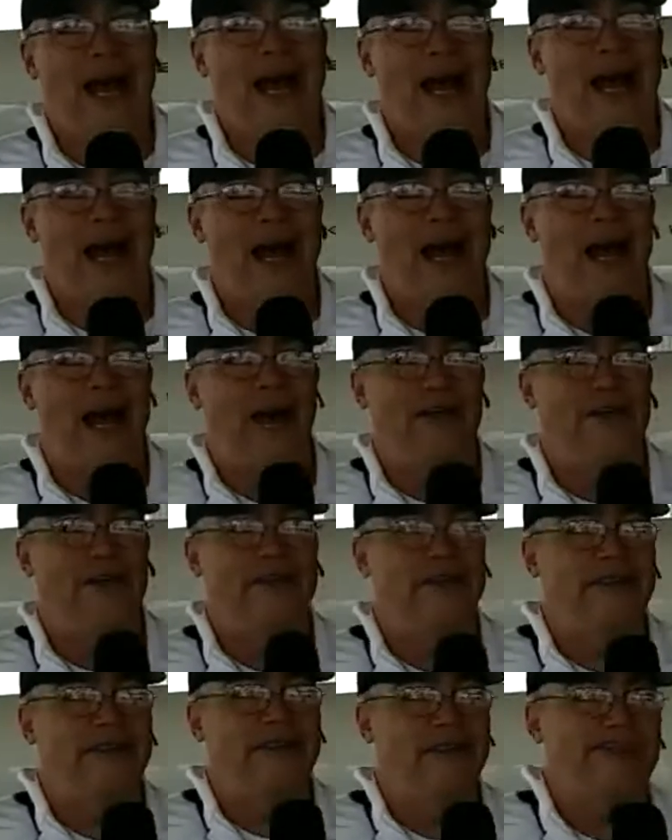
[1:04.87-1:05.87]
Uh,
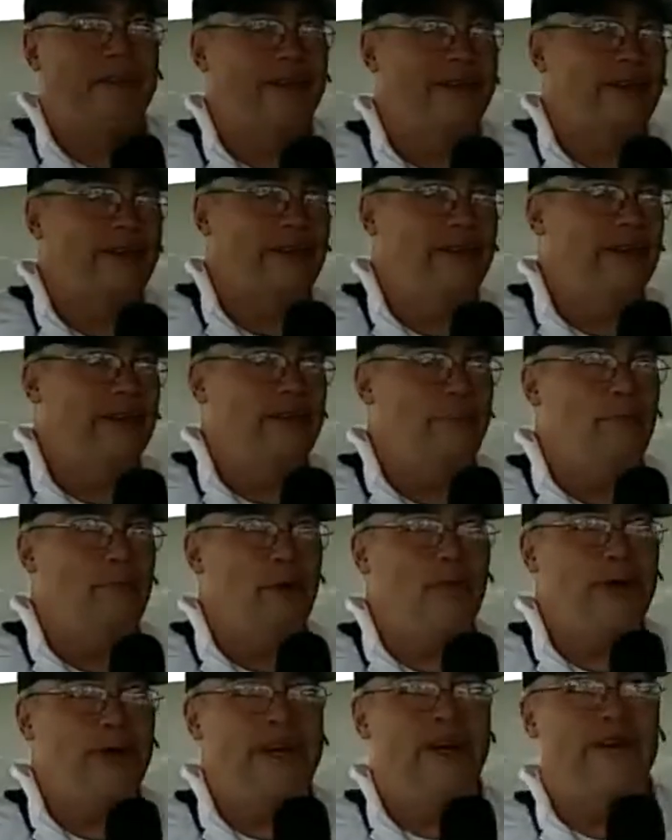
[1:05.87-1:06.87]
the
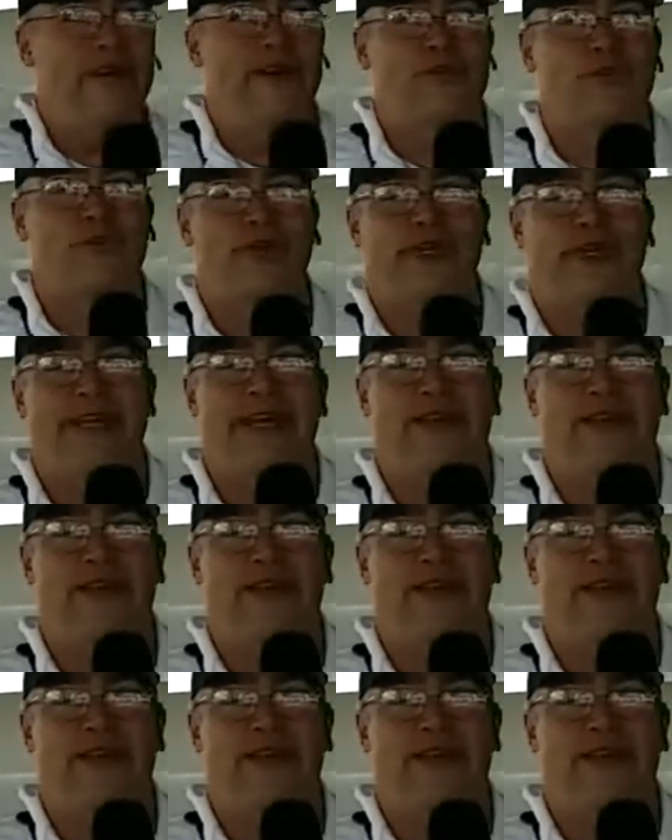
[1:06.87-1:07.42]
mood here is really